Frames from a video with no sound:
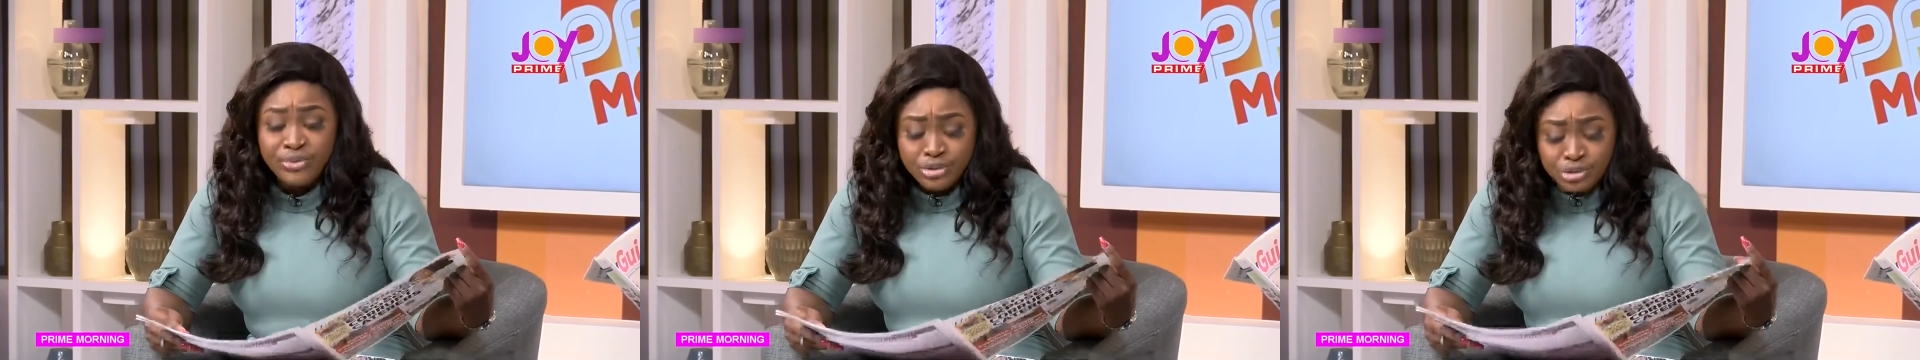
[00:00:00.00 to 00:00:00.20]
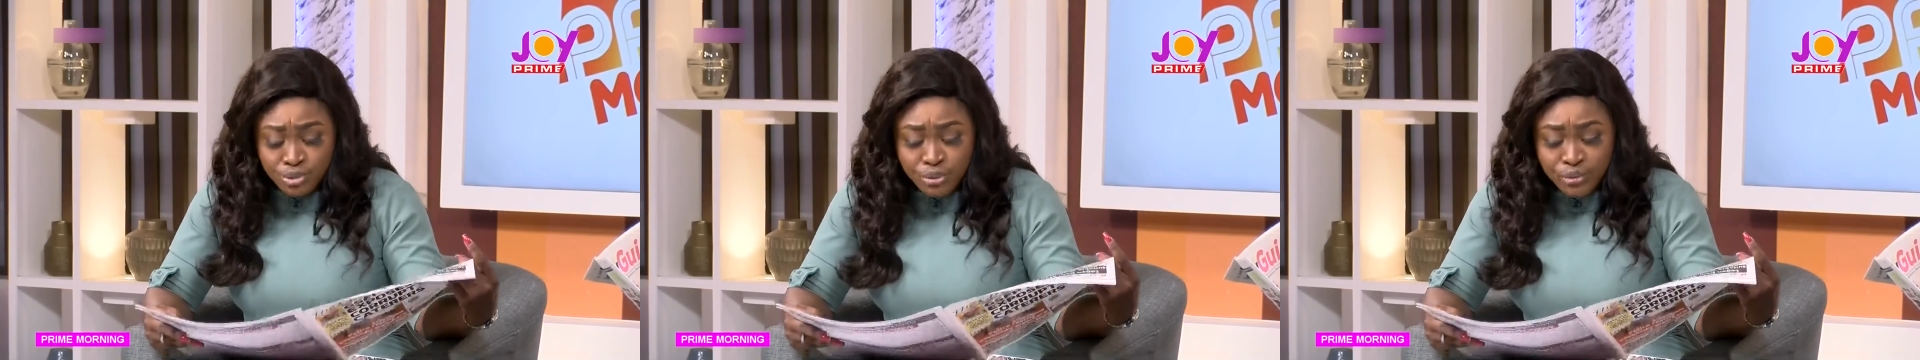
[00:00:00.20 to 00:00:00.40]

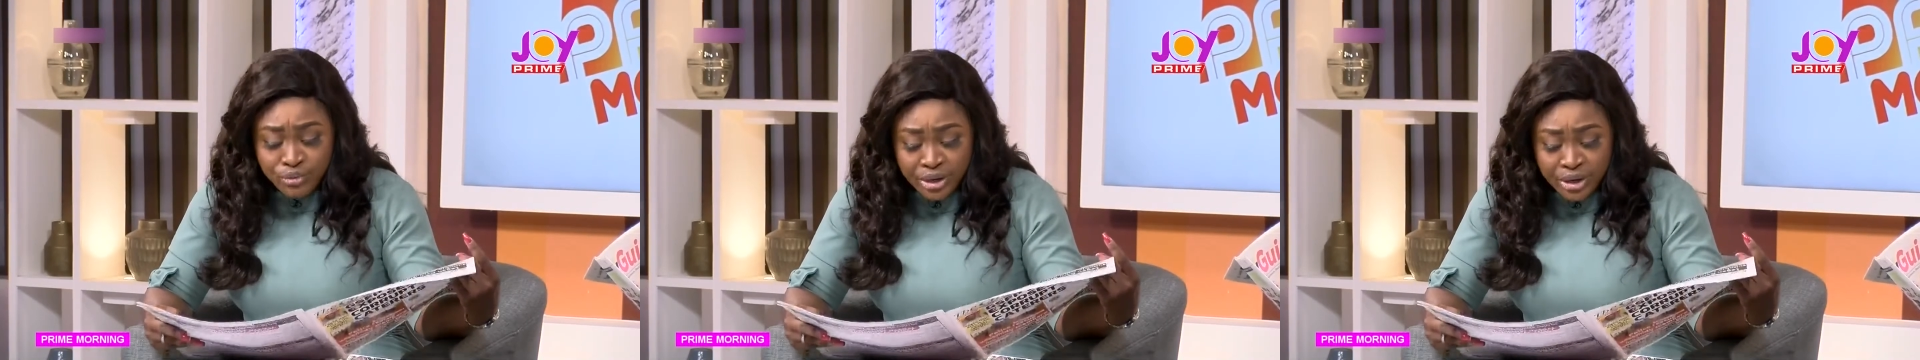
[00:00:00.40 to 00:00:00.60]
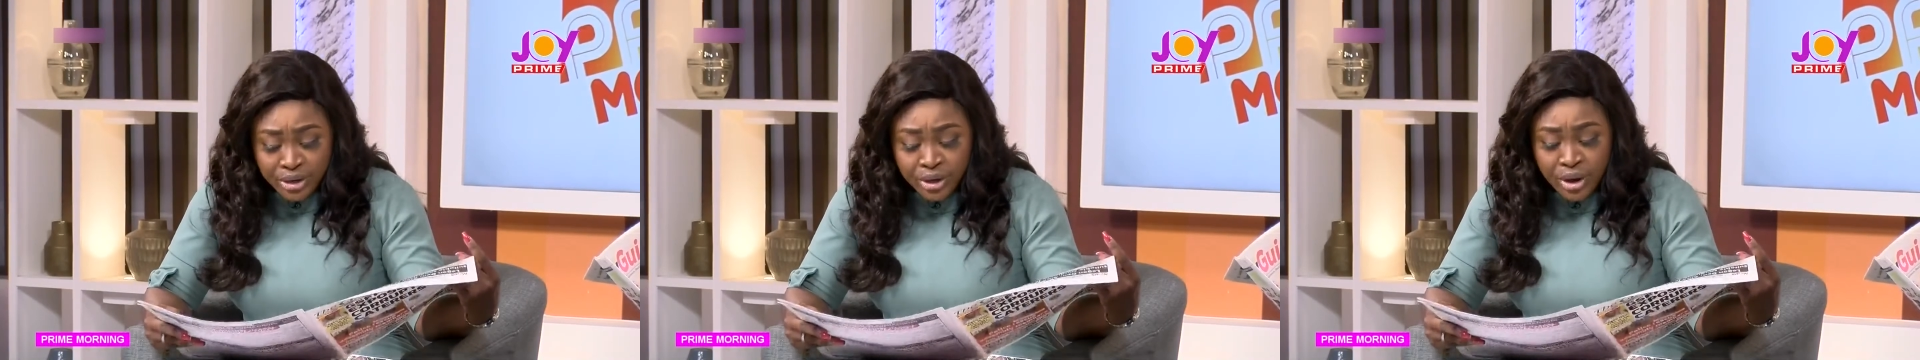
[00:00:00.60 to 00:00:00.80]
school
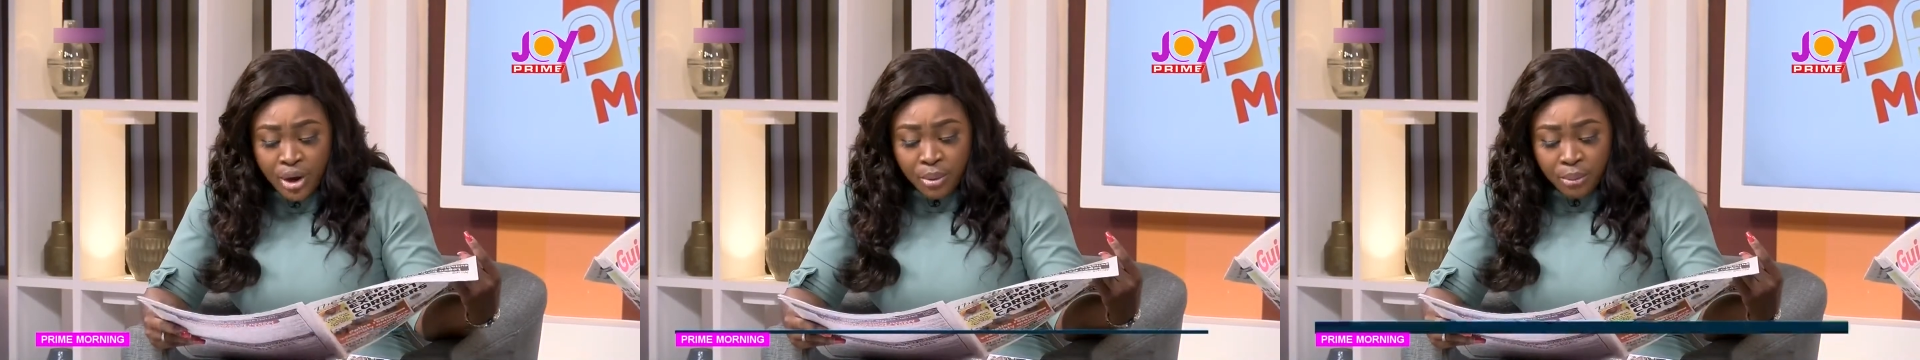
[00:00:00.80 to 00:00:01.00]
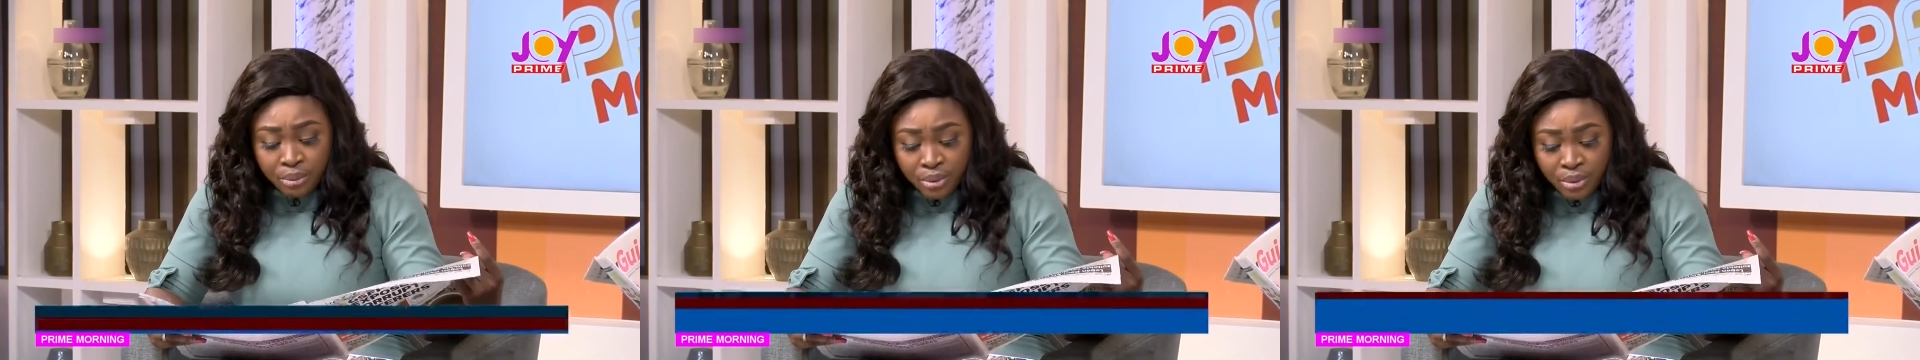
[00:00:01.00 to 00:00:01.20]
feeding
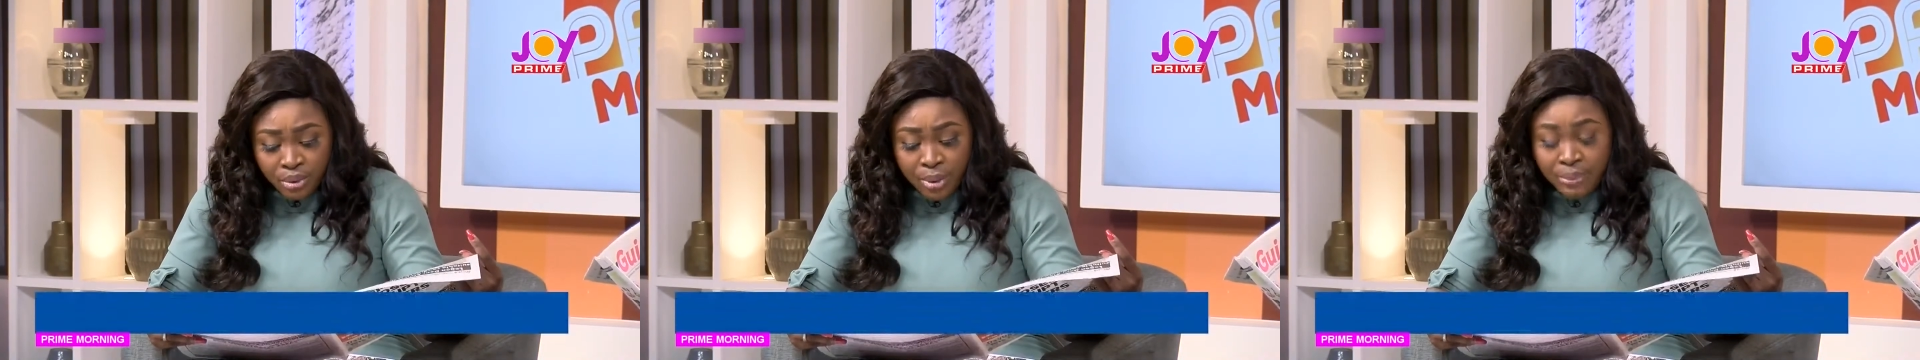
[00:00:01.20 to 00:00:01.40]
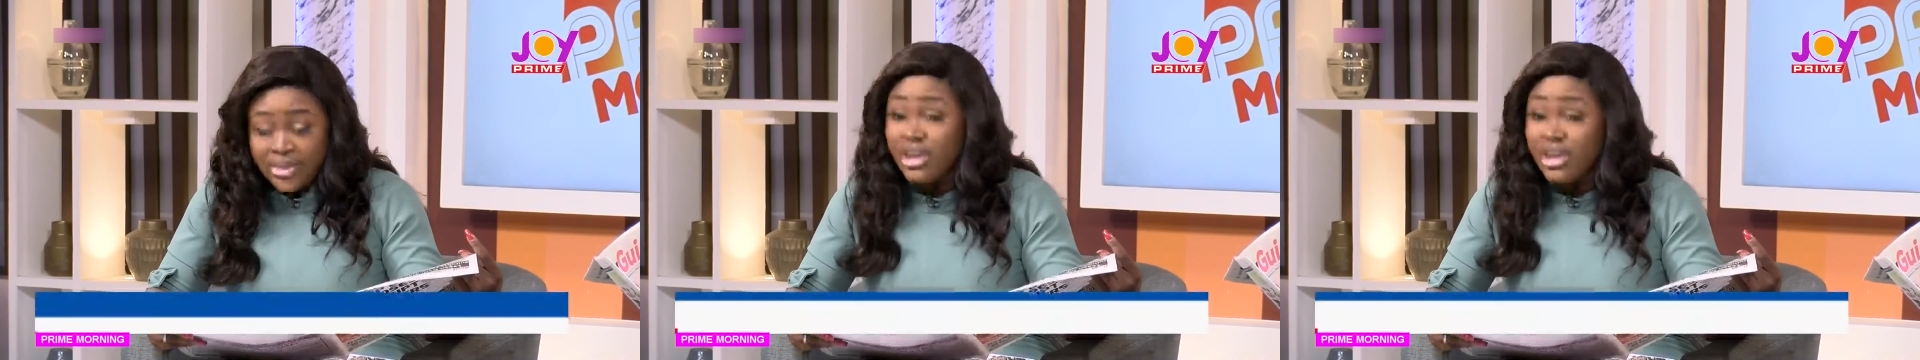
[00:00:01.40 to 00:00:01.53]
program.